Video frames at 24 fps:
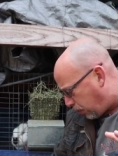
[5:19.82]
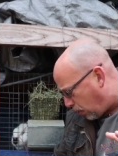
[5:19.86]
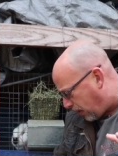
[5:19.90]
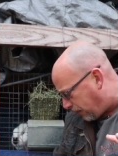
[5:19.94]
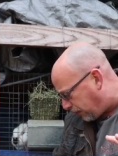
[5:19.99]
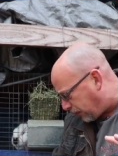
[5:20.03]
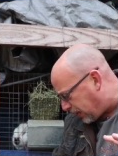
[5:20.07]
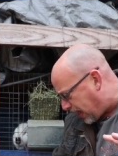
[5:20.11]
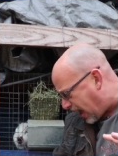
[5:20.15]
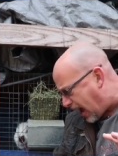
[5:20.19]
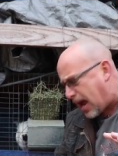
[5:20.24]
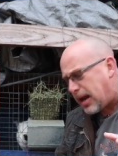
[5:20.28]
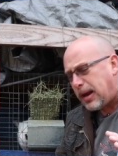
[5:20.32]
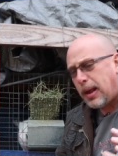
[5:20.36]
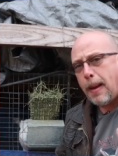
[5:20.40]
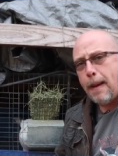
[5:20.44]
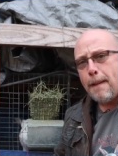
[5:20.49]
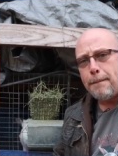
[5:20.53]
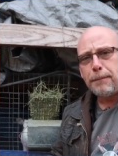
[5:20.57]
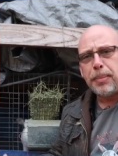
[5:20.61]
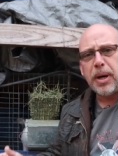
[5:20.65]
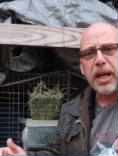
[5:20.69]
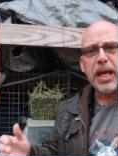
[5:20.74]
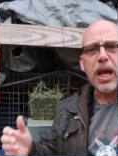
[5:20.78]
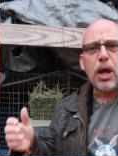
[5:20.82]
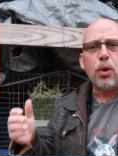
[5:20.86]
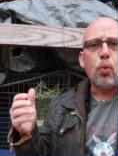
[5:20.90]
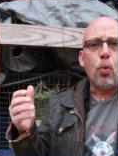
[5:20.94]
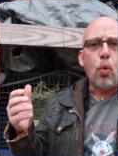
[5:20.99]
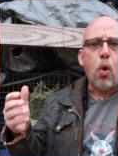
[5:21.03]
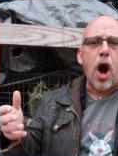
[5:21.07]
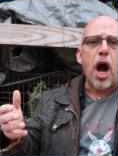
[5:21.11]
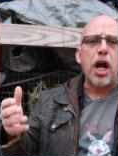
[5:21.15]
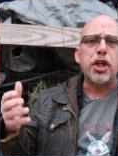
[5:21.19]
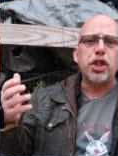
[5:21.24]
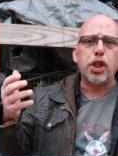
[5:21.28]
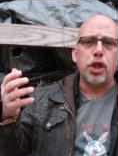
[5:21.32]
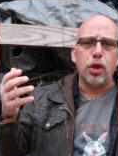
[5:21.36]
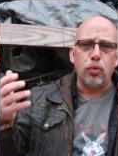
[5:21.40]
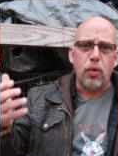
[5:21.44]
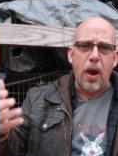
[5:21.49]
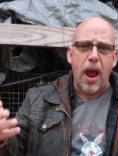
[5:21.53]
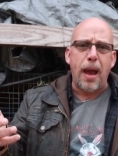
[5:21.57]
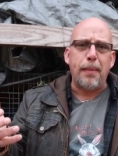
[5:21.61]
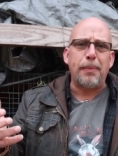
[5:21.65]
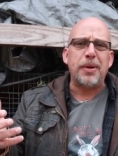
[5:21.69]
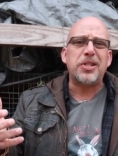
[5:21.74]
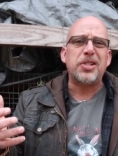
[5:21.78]
point for that. But again, watch your
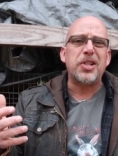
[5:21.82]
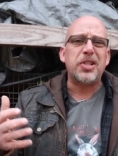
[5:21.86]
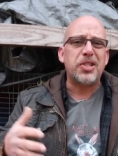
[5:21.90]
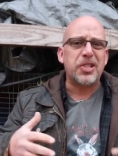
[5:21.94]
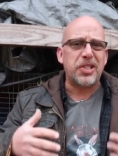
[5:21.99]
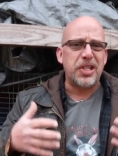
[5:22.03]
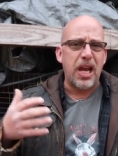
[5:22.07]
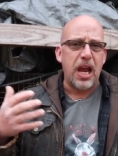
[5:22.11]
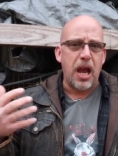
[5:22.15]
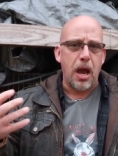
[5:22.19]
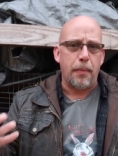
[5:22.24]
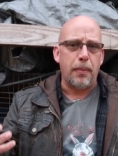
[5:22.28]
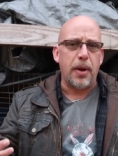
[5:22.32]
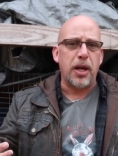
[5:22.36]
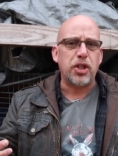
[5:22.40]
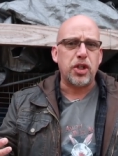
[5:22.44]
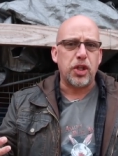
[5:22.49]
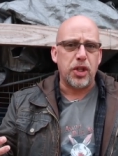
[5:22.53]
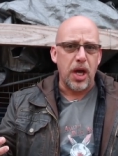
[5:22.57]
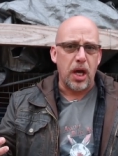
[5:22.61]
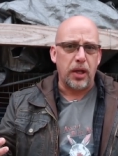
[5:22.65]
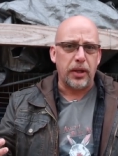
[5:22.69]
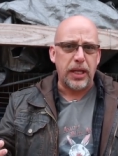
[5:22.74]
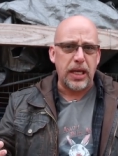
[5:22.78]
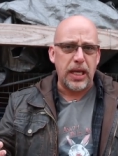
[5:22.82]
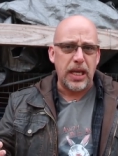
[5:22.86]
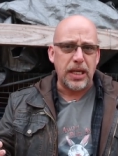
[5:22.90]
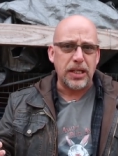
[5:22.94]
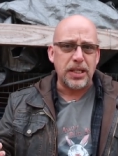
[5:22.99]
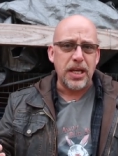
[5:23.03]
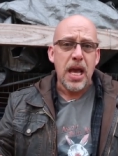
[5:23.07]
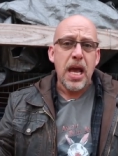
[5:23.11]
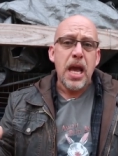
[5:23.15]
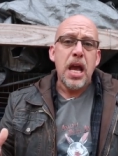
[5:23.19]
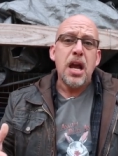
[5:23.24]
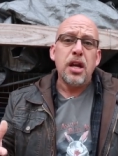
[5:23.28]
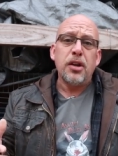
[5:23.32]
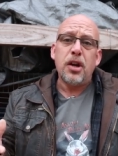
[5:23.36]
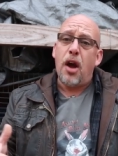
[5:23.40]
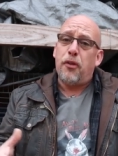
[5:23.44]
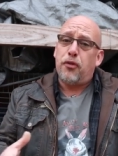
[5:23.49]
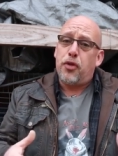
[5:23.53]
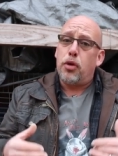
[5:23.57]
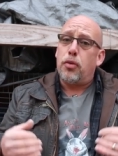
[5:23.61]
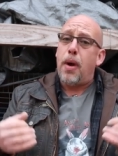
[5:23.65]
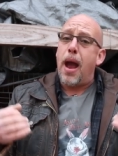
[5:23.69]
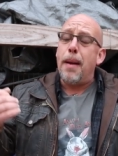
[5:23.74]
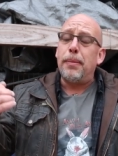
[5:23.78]
rabbits and see how much they'll eat. Now,
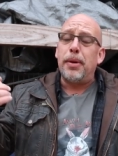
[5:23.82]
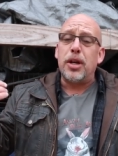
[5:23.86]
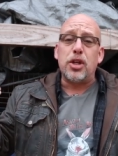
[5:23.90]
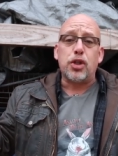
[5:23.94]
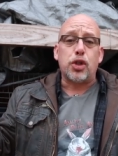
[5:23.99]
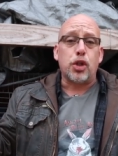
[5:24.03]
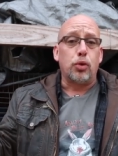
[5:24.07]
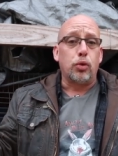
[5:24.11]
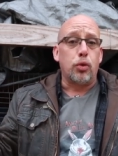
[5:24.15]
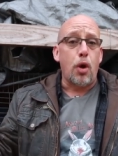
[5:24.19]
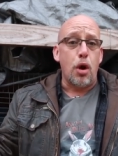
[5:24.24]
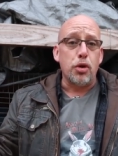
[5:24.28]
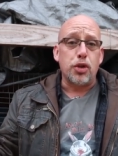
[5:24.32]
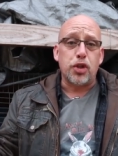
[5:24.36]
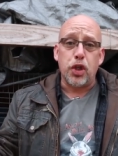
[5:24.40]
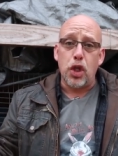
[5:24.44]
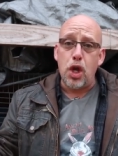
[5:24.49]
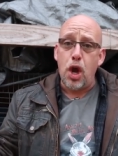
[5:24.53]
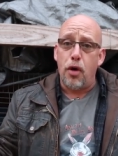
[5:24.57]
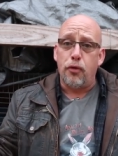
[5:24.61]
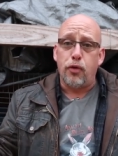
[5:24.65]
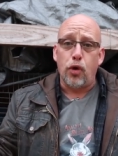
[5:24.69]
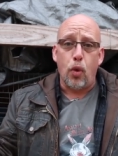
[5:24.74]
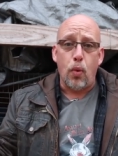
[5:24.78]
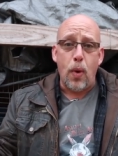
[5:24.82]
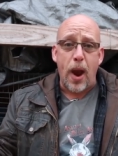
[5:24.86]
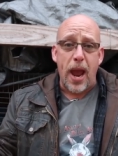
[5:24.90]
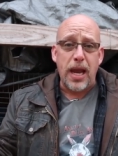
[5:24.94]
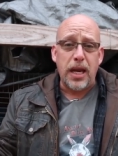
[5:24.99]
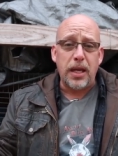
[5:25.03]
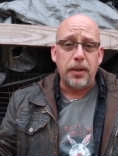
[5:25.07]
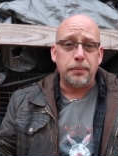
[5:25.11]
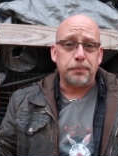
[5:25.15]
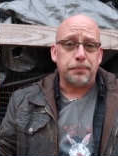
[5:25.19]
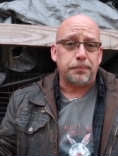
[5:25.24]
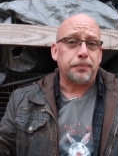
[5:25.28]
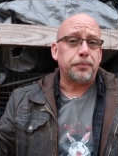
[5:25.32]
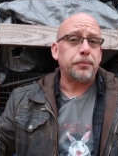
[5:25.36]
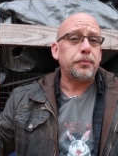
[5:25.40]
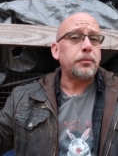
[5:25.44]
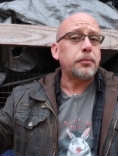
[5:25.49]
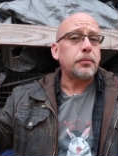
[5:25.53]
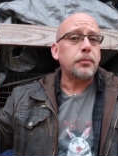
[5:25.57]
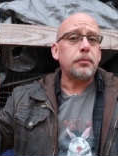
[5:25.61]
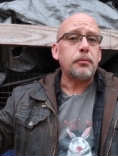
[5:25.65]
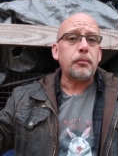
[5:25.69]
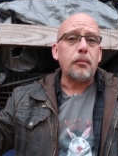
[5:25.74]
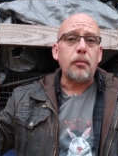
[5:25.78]
if your rabbit is grossly overweight,
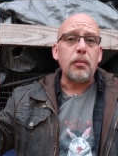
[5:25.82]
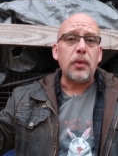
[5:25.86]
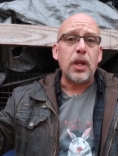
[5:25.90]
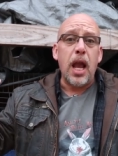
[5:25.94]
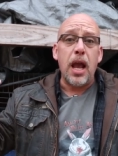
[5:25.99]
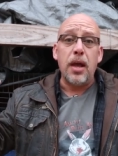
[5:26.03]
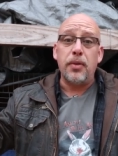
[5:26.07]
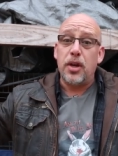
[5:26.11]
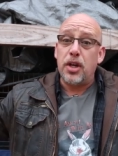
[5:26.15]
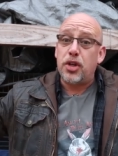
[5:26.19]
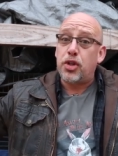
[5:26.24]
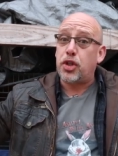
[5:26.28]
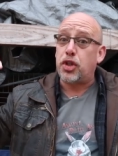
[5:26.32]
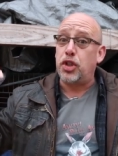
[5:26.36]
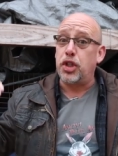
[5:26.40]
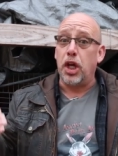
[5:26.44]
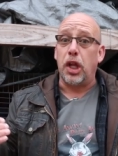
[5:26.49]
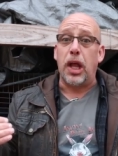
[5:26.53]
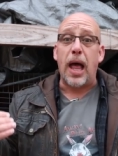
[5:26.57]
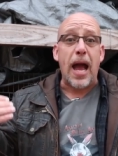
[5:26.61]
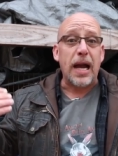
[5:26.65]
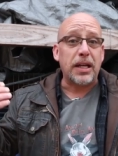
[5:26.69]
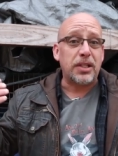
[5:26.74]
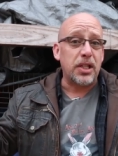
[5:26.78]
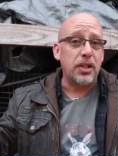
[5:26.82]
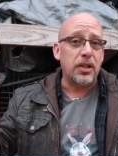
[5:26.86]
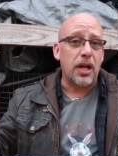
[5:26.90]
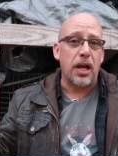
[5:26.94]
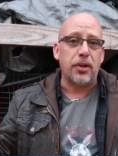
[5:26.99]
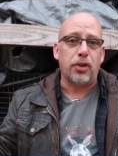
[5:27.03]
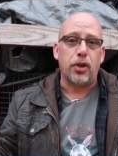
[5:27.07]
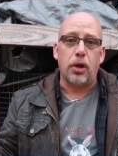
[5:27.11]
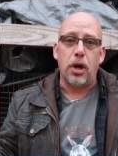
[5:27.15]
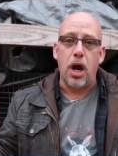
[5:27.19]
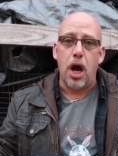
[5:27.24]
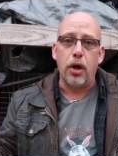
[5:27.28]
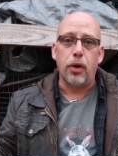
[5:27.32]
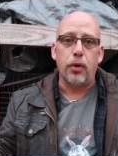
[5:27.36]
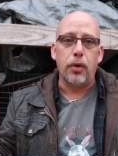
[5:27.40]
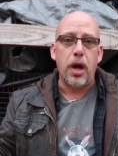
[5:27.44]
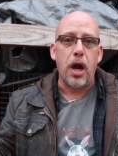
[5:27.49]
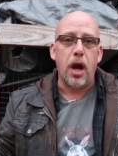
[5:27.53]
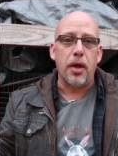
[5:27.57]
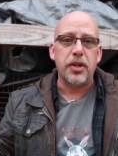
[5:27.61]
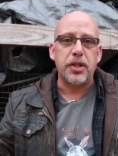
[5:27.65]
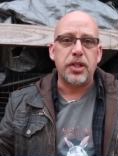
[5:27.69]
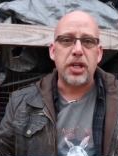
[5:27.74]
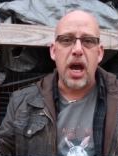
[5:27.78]
and they're still acting like they're hungry
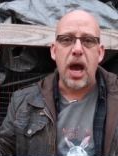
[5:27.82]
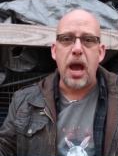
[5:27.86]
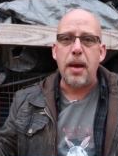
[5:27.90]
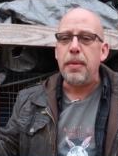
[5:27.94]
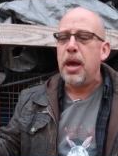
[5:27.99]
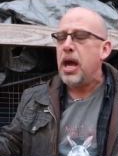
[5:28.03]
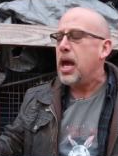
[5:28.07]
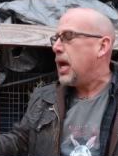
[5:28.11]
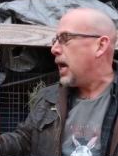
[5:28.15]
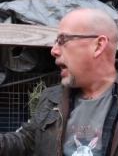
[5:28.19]
all the time,